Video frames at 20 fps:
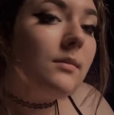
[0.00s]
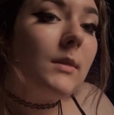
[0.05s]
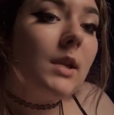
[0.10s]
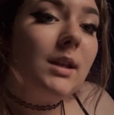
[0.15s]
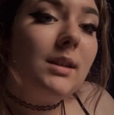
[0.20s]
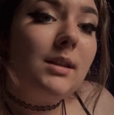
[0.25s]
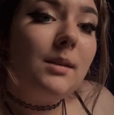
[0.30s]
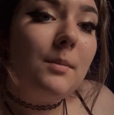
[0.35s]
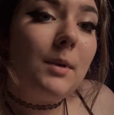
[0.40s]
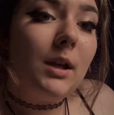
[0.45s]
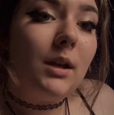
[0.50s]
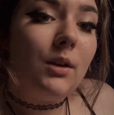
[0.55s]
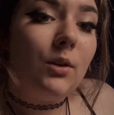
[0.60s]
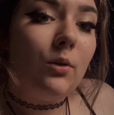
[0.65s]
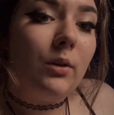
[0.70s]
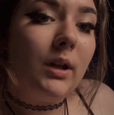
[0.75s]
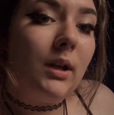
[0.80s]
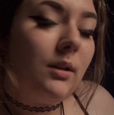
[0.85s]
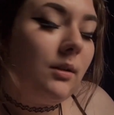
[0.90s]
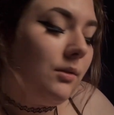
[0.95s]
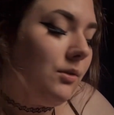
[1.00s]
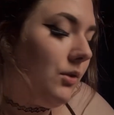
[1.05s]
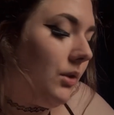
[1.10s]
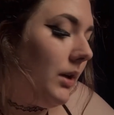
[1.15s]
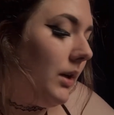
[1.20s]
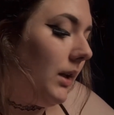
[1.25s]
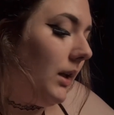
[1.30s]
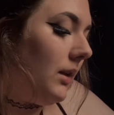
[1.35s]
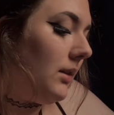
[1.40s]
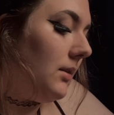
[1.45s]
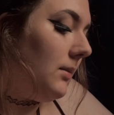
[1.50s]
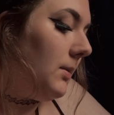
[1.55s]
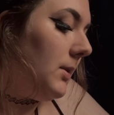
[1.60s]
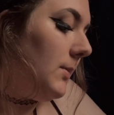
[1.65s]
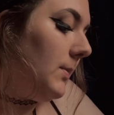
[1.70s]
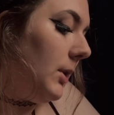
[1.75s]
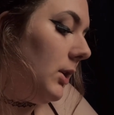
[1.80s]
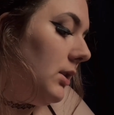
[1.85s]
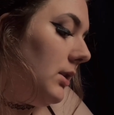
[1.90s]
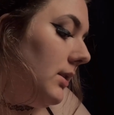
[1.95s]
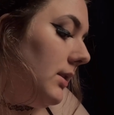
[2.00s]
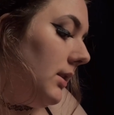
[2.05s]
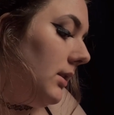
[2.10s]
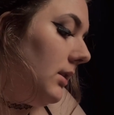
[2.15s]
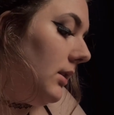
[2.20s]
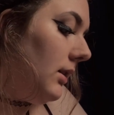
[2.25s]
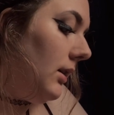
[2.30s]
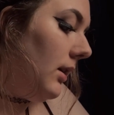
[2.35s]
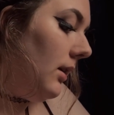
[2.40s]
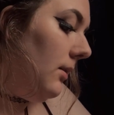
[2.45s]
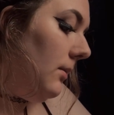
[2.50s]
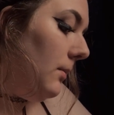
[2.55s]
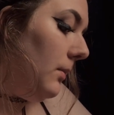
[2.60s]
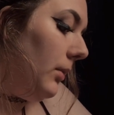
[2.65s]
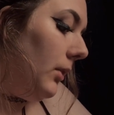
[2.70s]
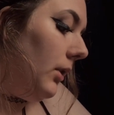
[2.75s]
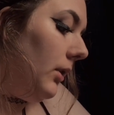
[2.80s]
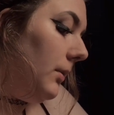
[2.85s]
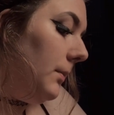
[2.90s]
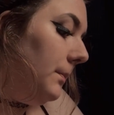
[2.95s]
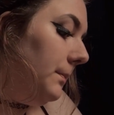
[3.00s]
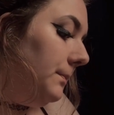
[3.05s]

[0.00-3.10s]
It's a bit annoying trying to get the sponges under there, but